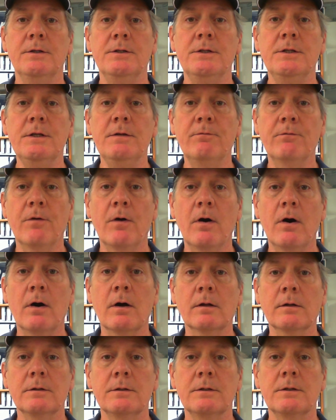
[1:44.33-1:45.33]

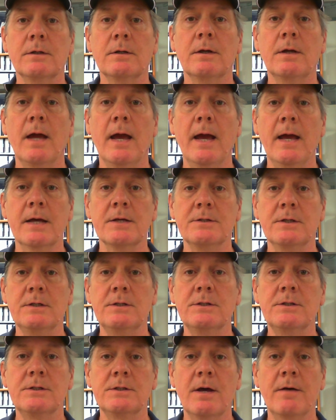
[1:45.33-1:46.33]
default as a
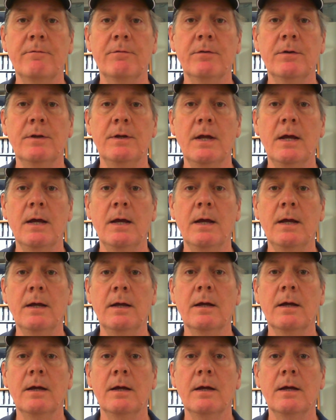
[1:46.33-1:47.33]
seven day
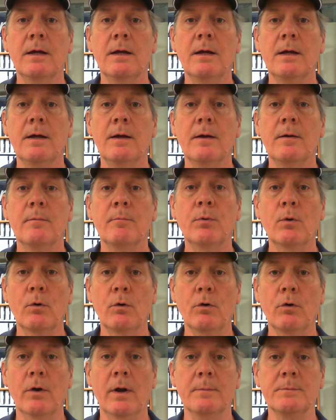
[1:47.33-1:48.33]

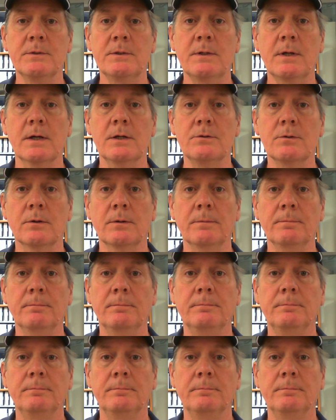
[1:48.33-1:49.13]
program schedule.